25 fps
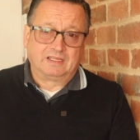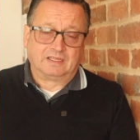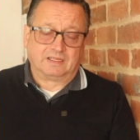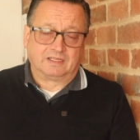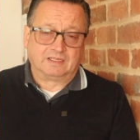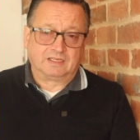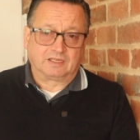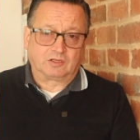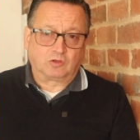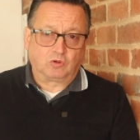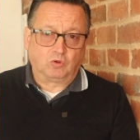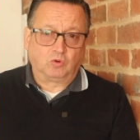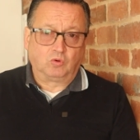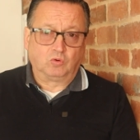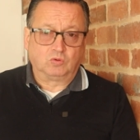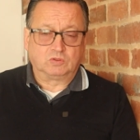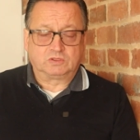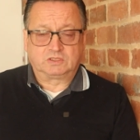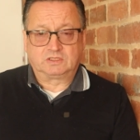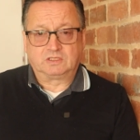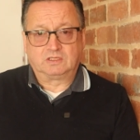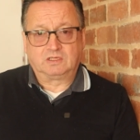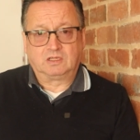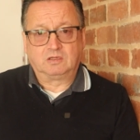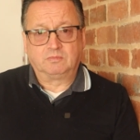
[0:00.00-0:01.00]
the
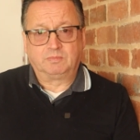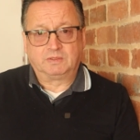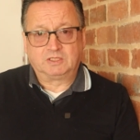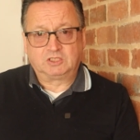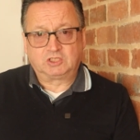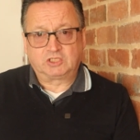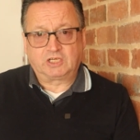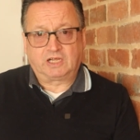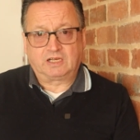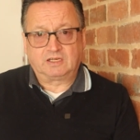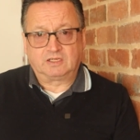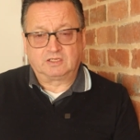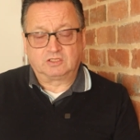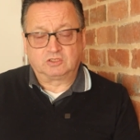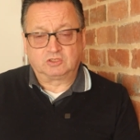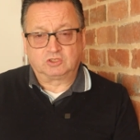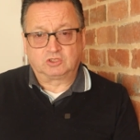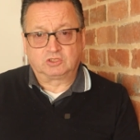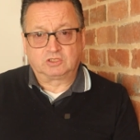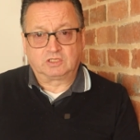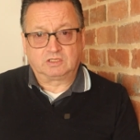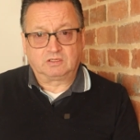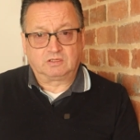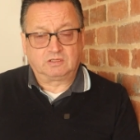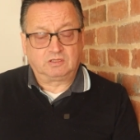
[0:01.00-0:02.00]
courts and it'll be
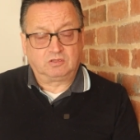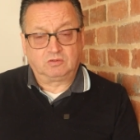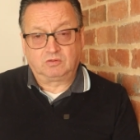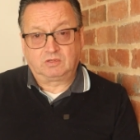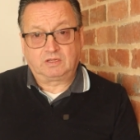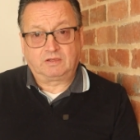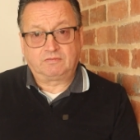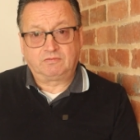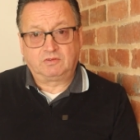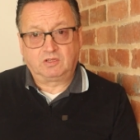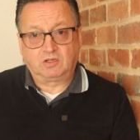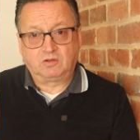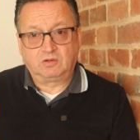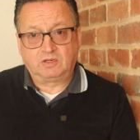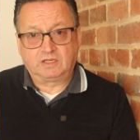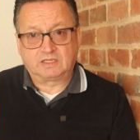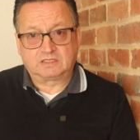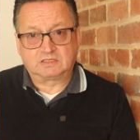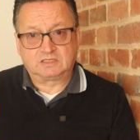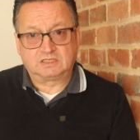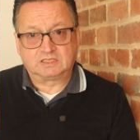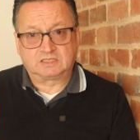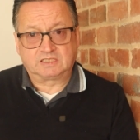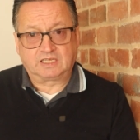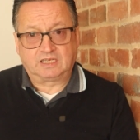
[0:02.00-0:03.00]
challenged and you'll have no
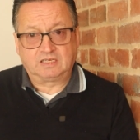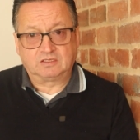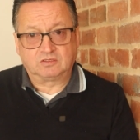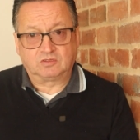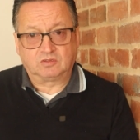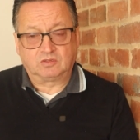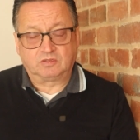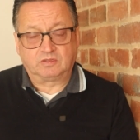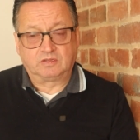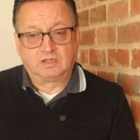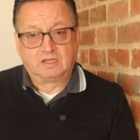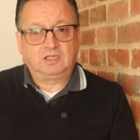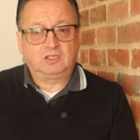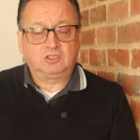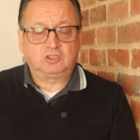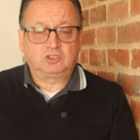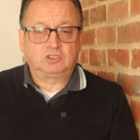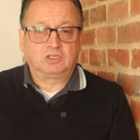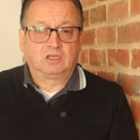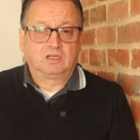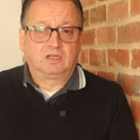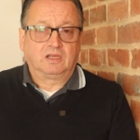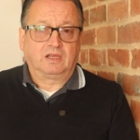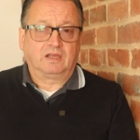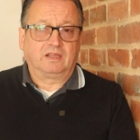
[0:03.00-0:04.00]
leg to stand on.
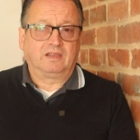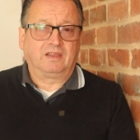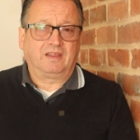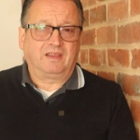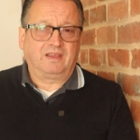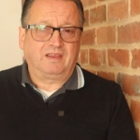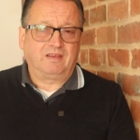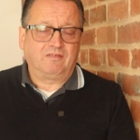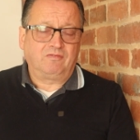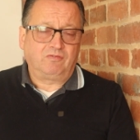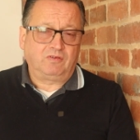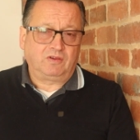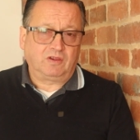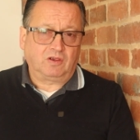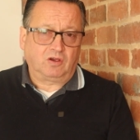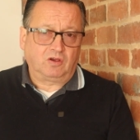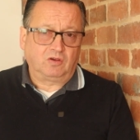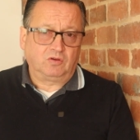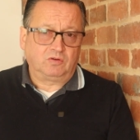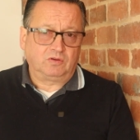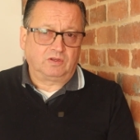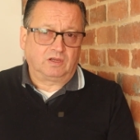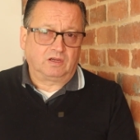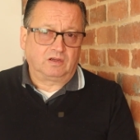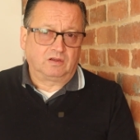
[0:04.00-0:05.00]
Each and every
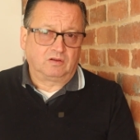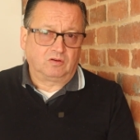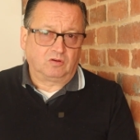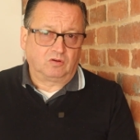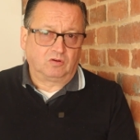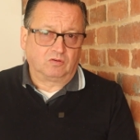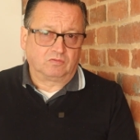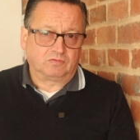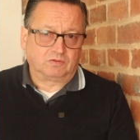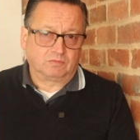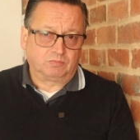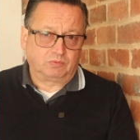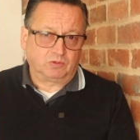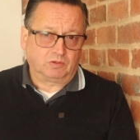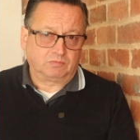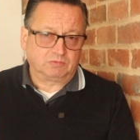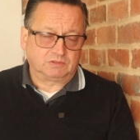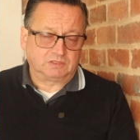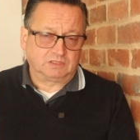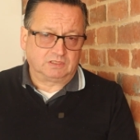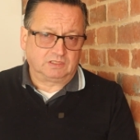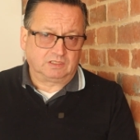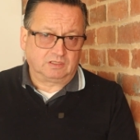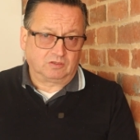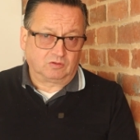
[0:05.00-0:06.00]
owner of the
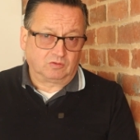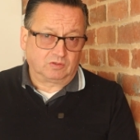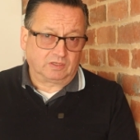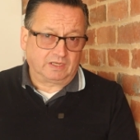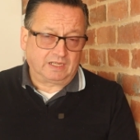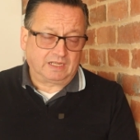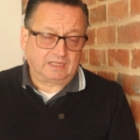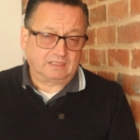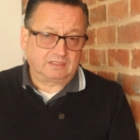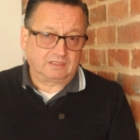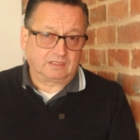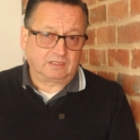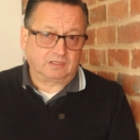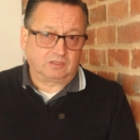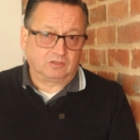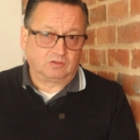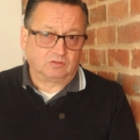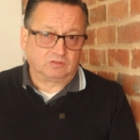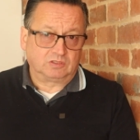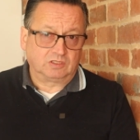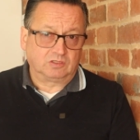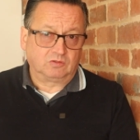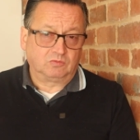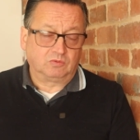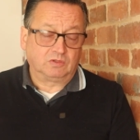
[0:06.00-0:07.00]
property or land that
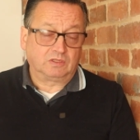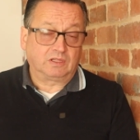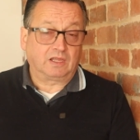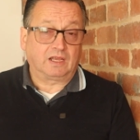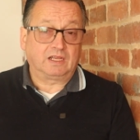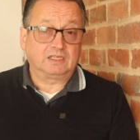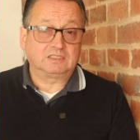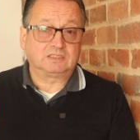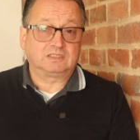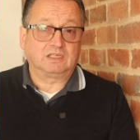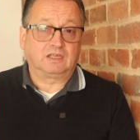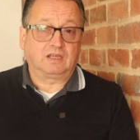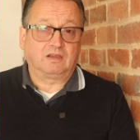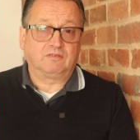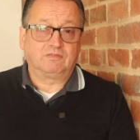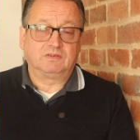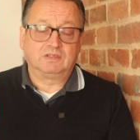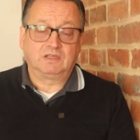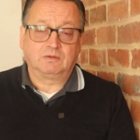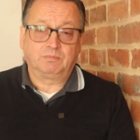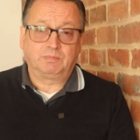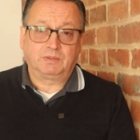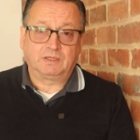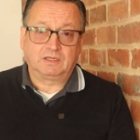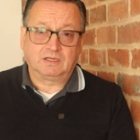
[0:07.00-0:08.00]
you deal with has to have
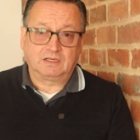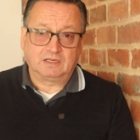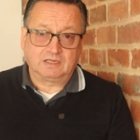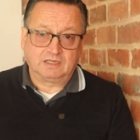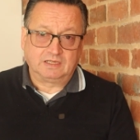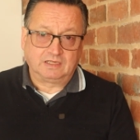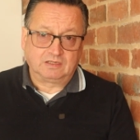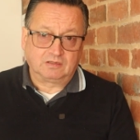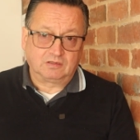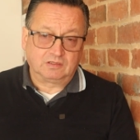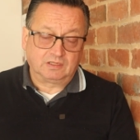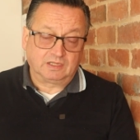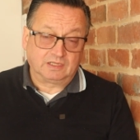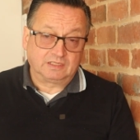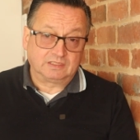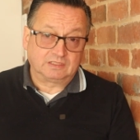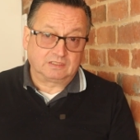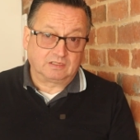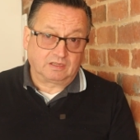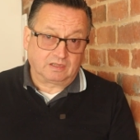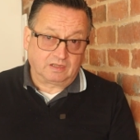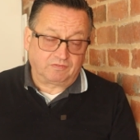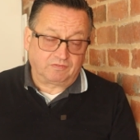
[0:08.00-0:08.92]
independent legal and